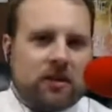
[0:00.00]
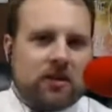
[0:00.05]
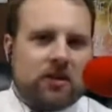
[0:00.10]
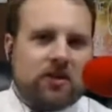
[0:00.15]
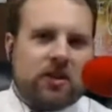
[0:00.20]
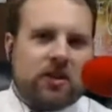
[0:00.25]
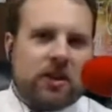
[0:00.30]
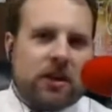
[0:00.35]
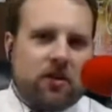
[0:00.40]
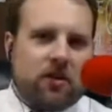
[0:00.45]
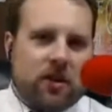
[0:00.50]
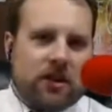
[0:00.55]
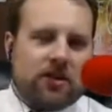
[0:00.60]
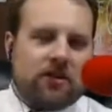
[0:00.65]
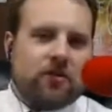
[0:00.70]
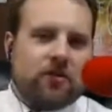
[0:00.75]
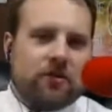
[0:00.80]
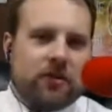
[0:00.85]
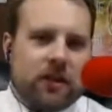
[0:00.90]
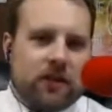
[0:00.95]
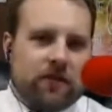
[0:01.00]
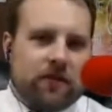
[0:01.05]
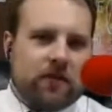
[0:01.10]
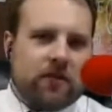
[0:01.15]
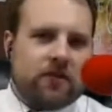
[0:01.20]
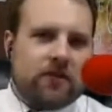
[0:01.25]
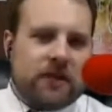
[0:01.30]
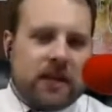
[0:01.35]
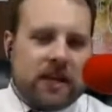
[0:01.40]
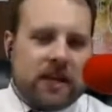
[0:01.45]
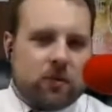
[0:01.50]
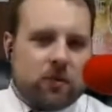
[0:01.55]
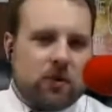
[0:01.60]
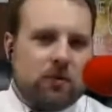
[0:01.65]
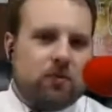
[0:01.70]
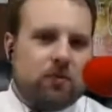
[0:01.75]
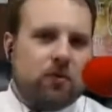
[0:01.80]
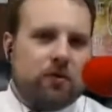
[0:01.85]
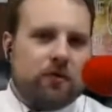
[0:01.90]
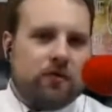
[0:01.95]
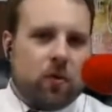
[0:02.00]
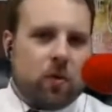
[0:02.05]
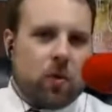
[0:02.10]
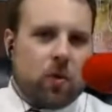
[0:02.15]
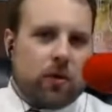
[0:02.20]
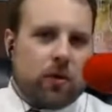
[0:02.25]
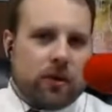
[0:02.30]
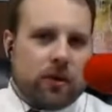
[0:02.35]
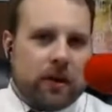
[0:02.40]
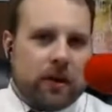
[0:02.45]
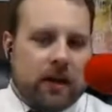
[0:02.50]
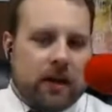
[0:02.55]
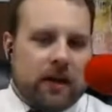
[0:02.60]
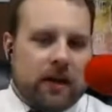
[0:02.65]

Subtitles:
a generational difference as we move forward,